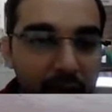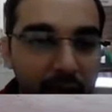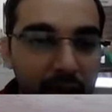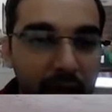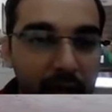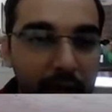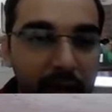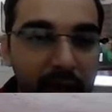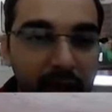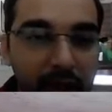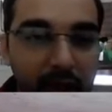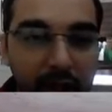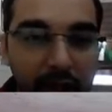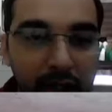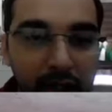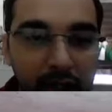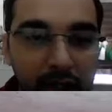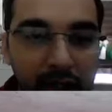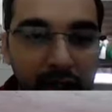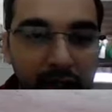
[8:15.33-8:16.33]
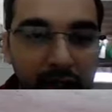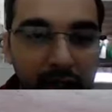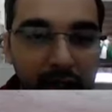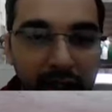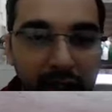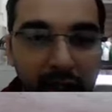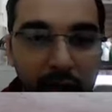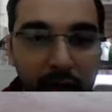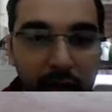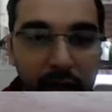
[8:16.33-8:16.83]
come here and then
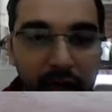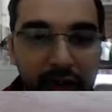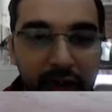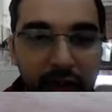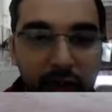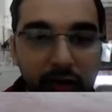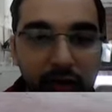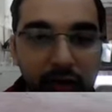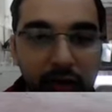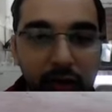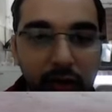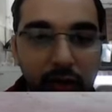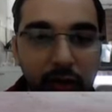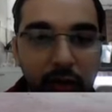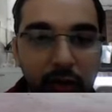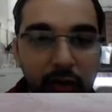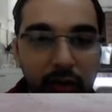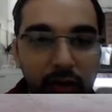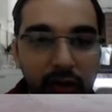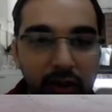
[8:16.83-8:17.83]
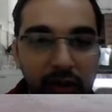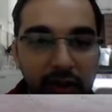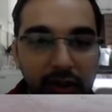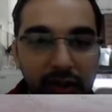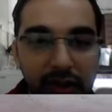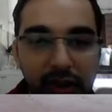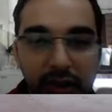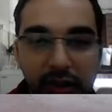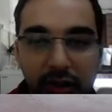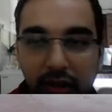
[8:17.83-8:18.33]
attack on this one. So
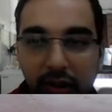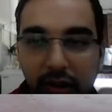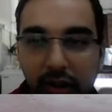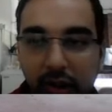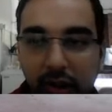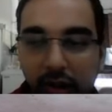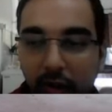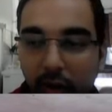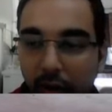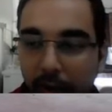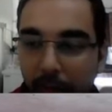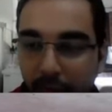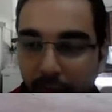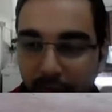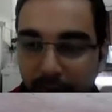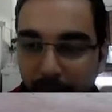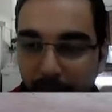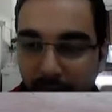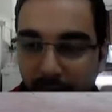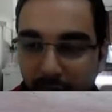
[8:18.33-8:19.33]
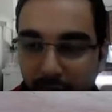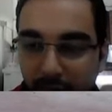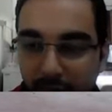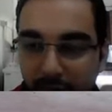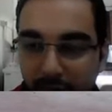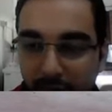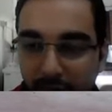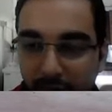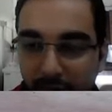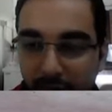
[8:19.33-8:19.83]
this is not possible for
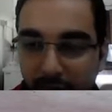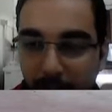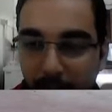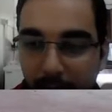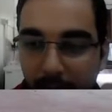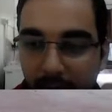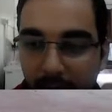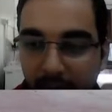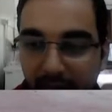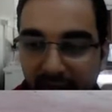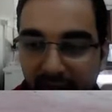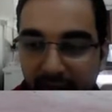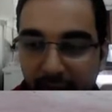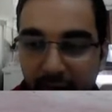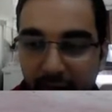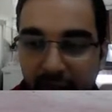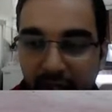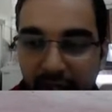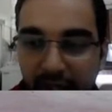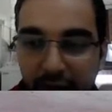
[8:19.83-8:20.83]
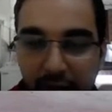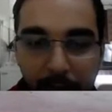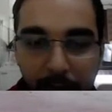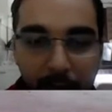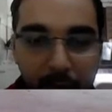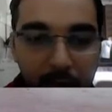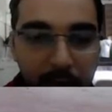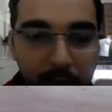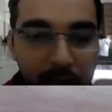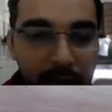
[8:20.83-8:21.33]
the carbon. So that is the
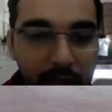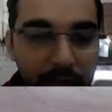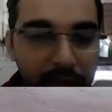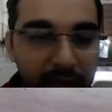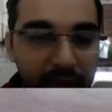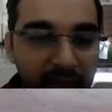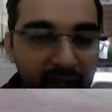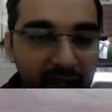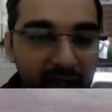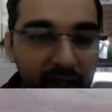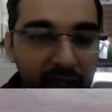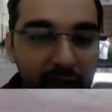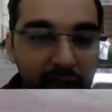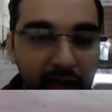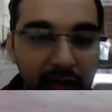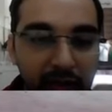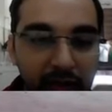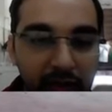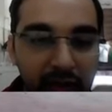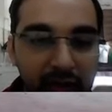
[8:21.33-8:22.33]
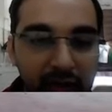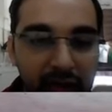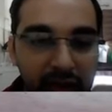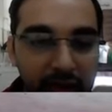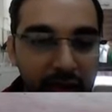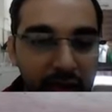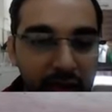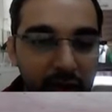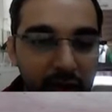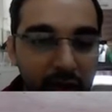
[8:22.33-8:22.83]
problem with
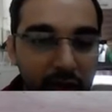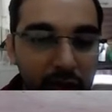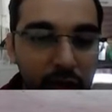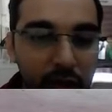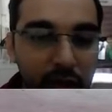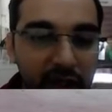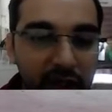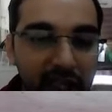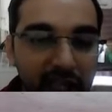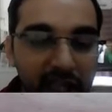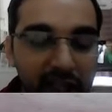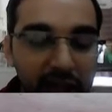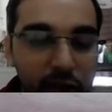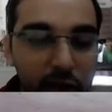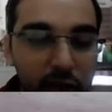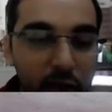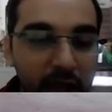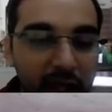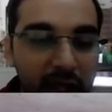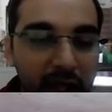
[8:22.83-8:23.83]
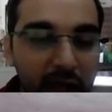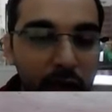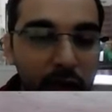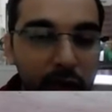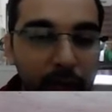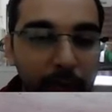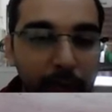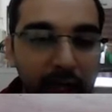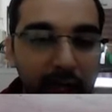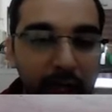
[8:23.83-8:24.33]
this. So it has to attack
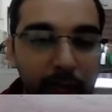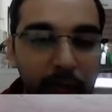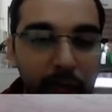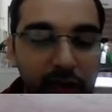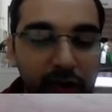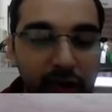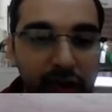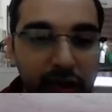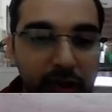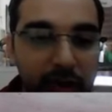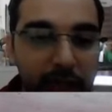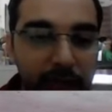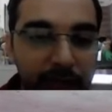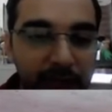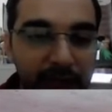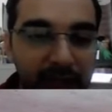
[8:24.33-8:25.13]
on the para position.